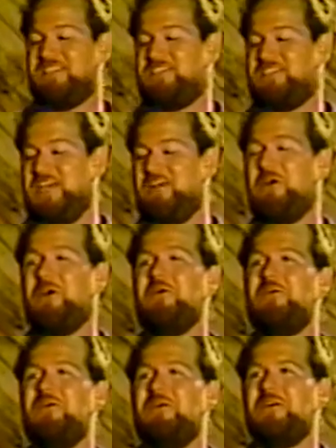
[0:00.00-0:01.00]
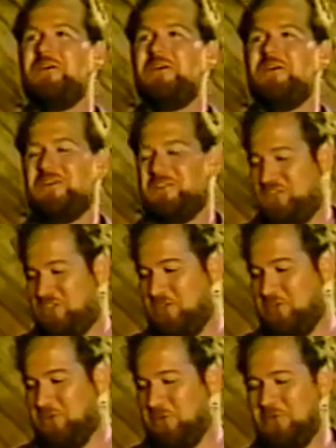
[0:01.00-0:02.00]
zero,
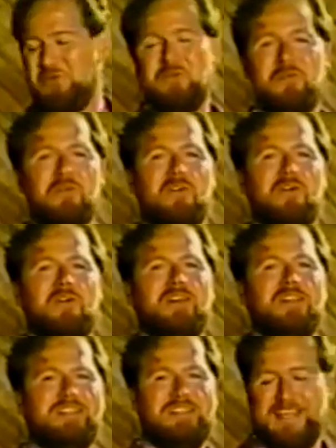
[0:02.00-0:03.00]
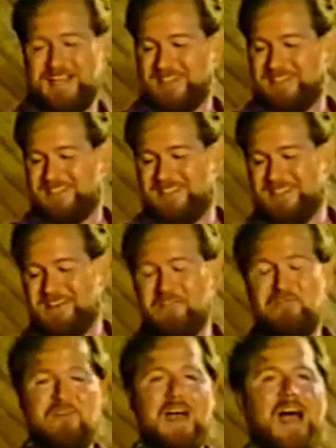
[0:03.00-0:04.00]
two, six,
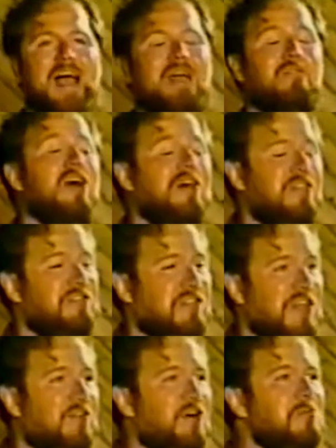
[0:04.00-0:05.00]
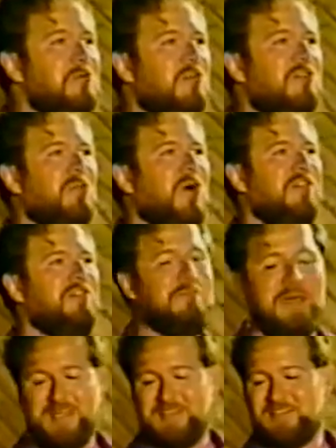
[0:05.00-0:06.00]
five. The zero moves one
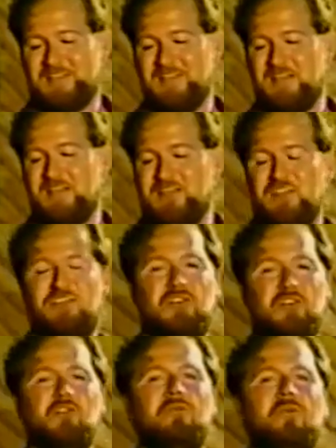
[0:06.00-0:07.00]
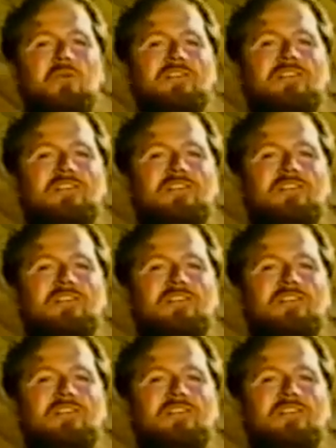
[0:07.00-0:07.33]
space, the two moves